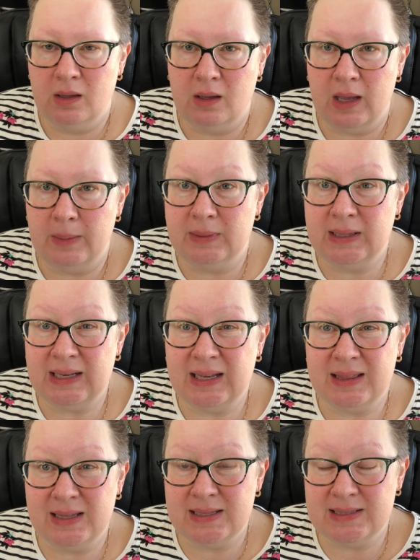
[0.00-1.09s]
I'm cleaning
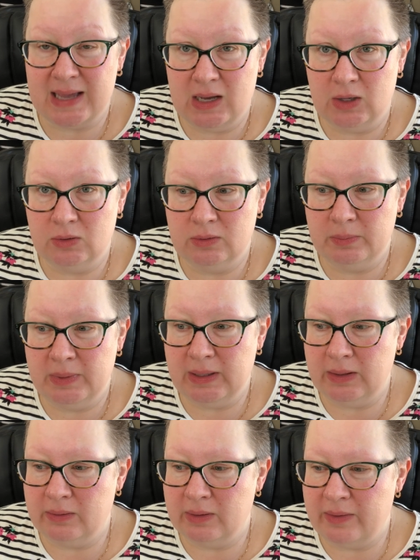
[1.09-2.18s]
things out.
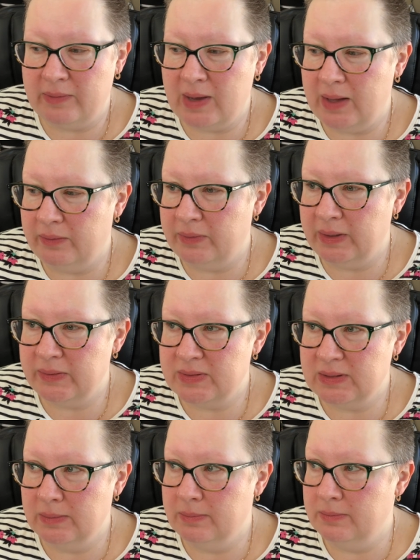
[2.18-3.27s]
I've gotten rid of
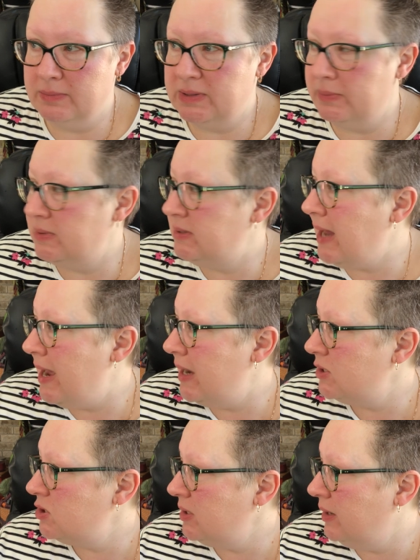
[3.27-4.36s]
some
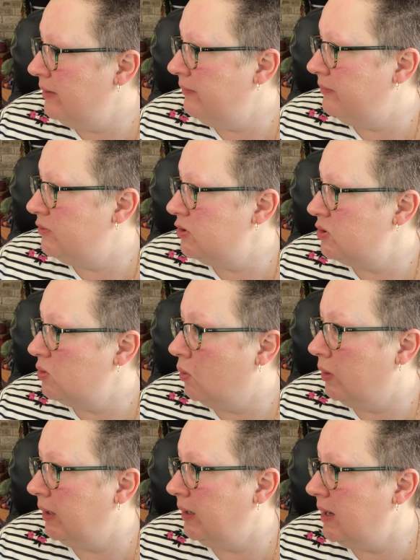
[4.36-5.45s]
stash. I've just
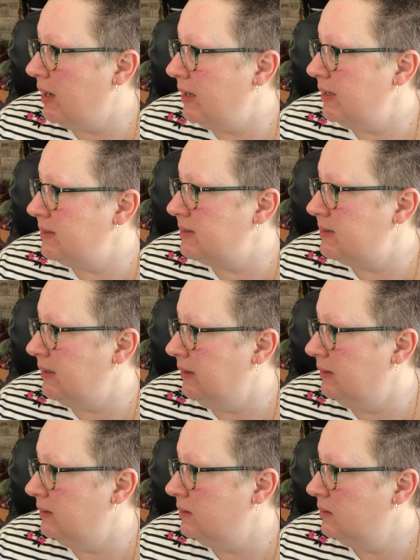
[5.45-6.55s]
organized,
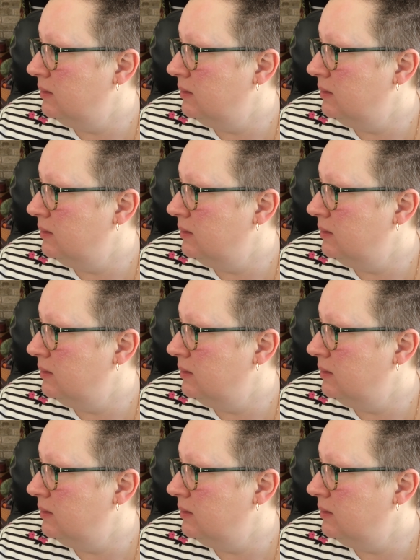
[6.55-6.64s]
and